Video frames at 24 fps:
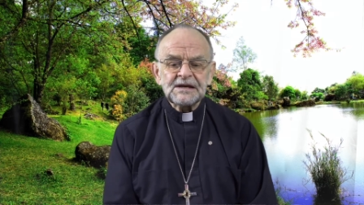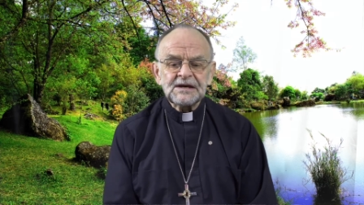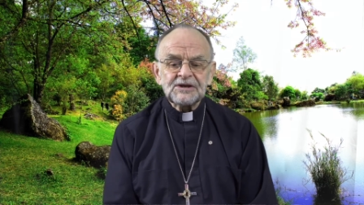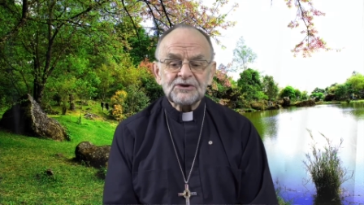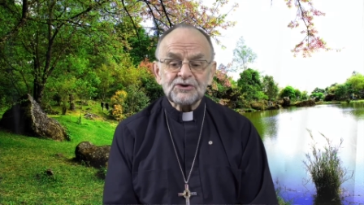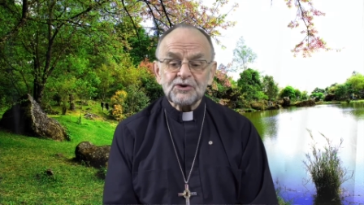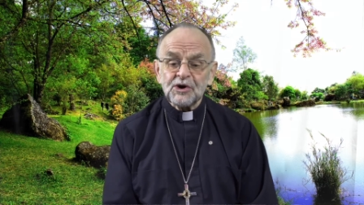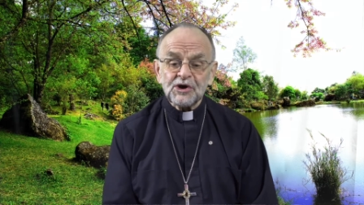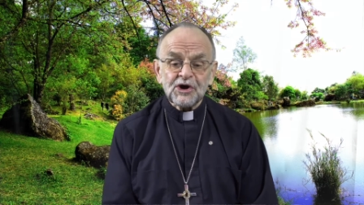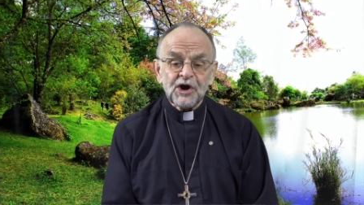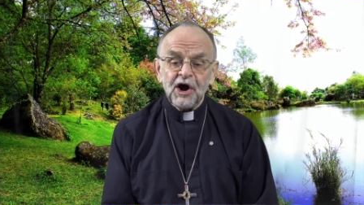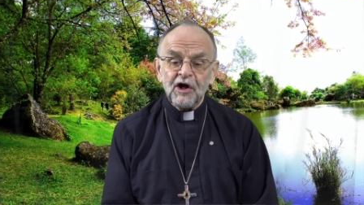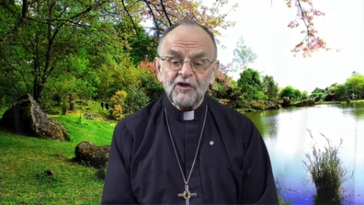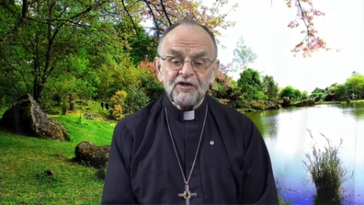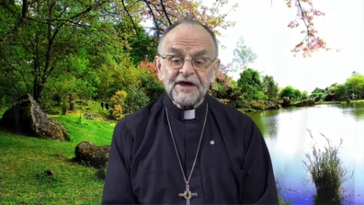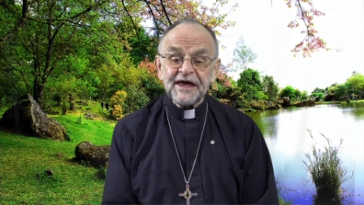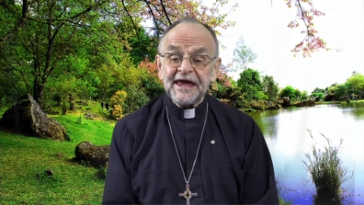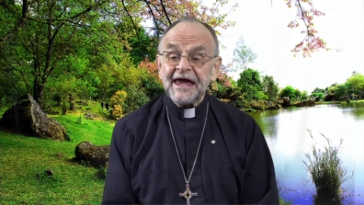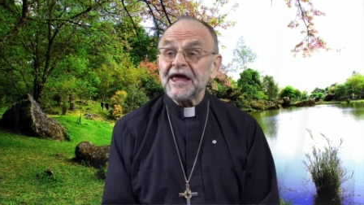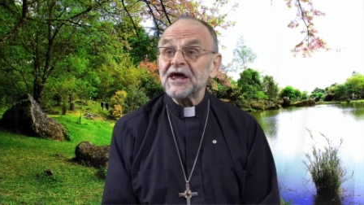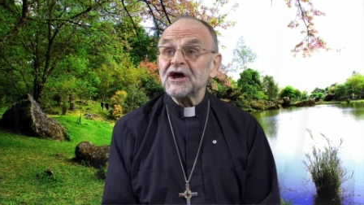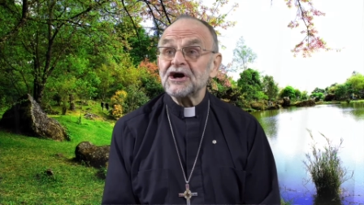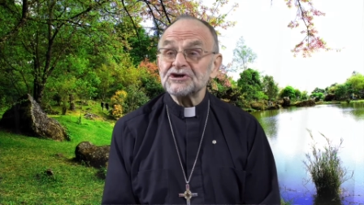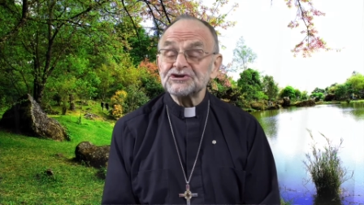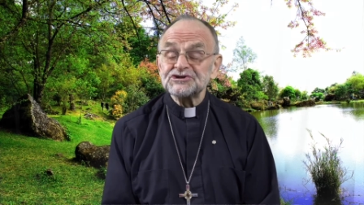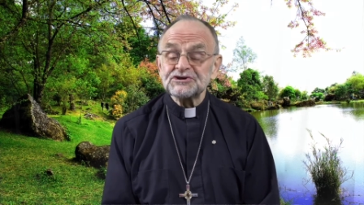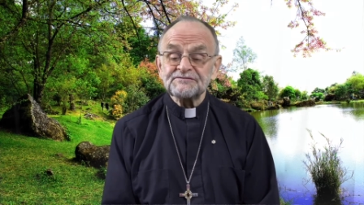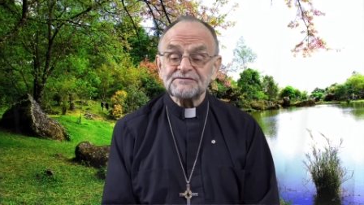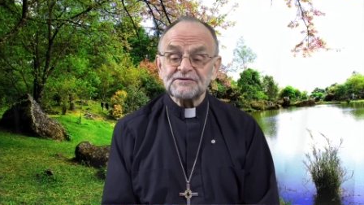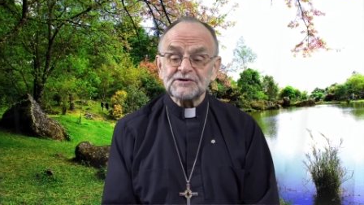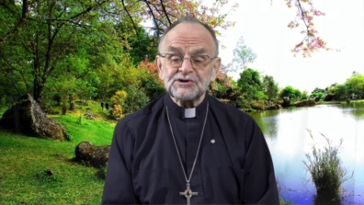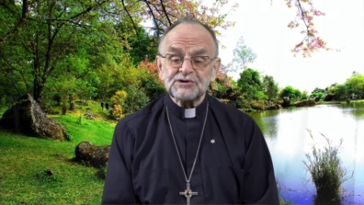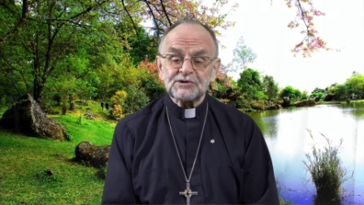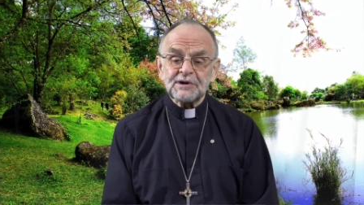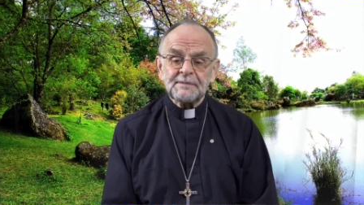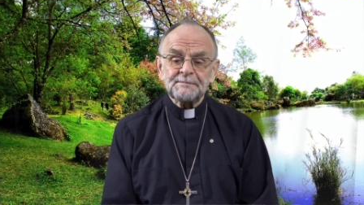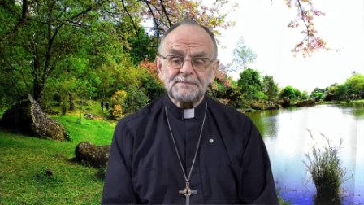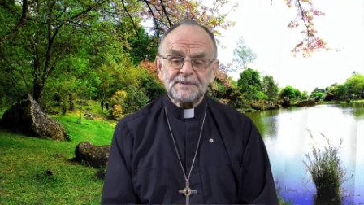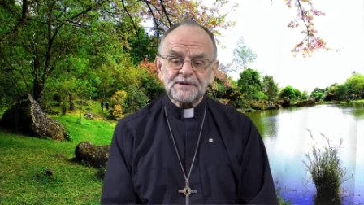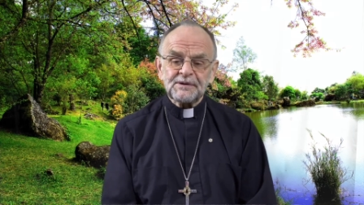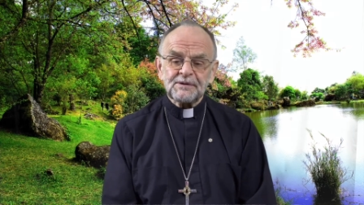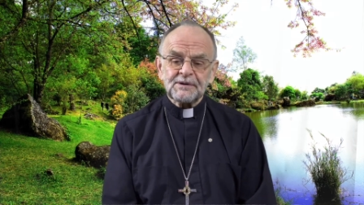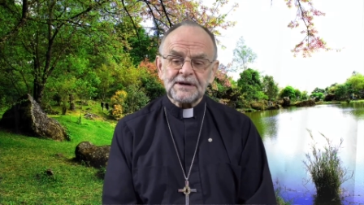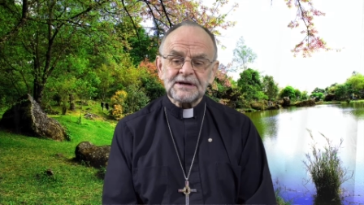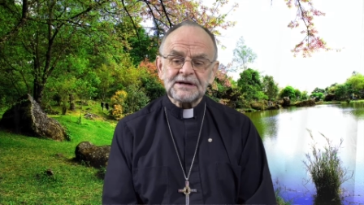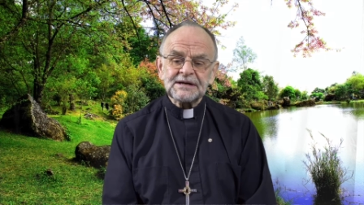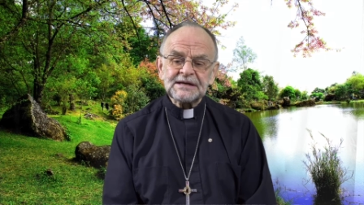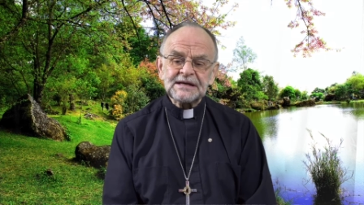During all the chaos of the Trump
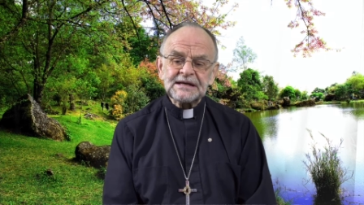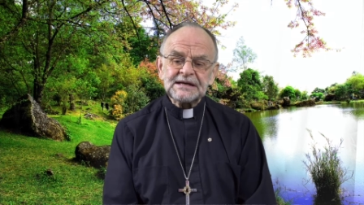era,